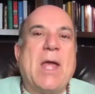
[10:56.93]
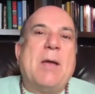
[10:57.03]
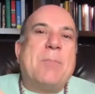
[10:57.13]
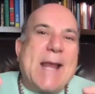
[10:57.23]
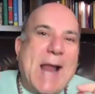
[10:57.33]

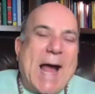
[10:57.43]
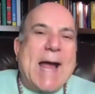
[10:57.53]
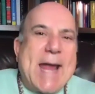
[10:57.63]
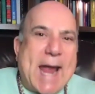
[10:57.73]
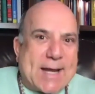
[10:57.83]
But I
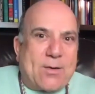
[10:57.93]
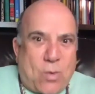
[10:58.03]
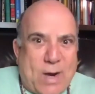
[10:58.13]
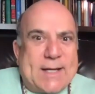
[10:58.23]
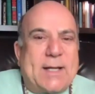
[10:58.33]
had an
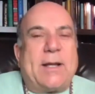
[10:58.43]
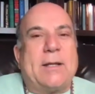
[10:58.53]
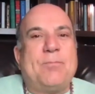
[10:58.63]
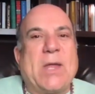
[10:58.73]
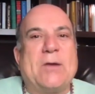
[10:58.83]

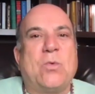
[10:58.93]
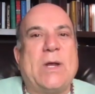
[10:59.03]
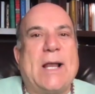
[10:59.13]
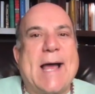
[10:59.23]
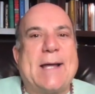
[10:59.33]
awakening and
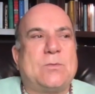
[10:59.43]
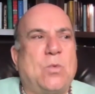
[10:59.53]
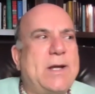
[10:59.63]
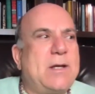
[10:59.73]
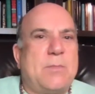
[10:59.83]
realized,
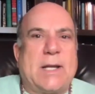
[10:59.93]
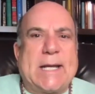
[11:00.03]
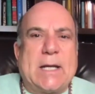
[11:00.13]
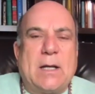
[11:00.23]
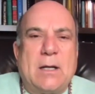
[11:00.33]
wait a
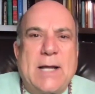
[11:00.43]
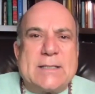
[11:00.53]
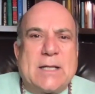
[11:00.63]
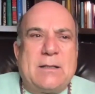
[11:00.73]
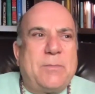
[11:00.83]
minute, that's a
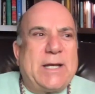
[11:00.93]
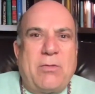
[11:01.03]
limiting